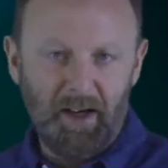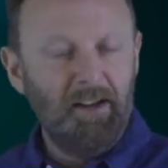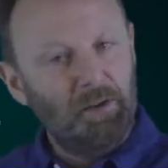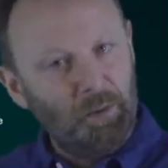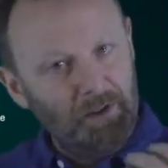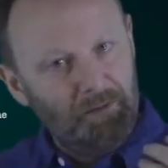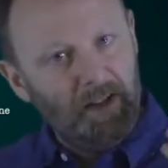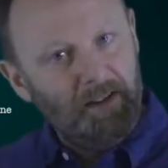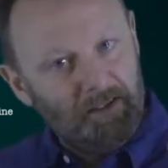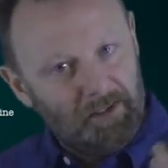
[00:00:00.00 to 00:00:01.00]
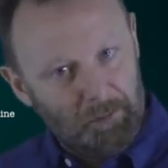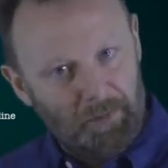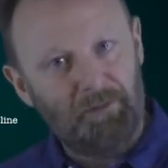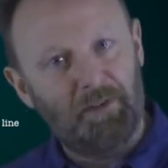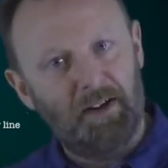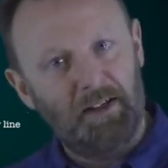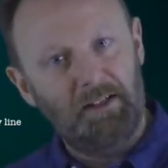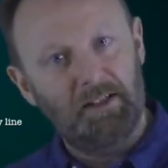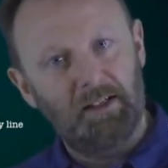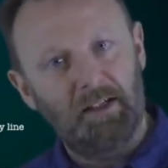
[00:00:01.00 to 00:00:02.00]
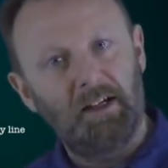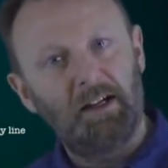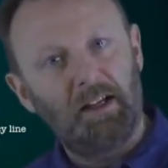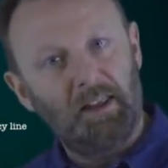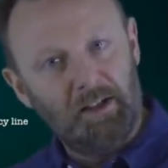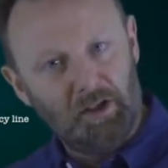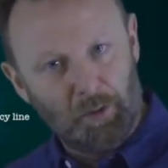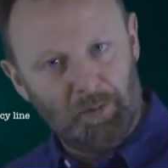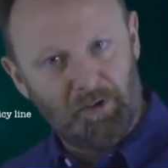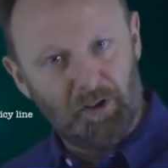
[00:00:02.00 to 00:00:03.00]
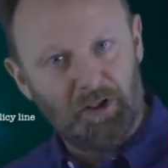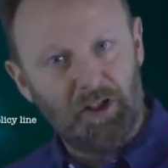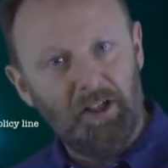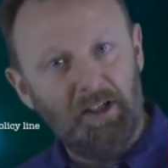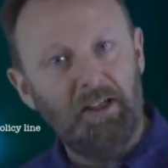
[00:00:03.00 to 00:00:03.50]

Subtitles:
So we've simplified the job structure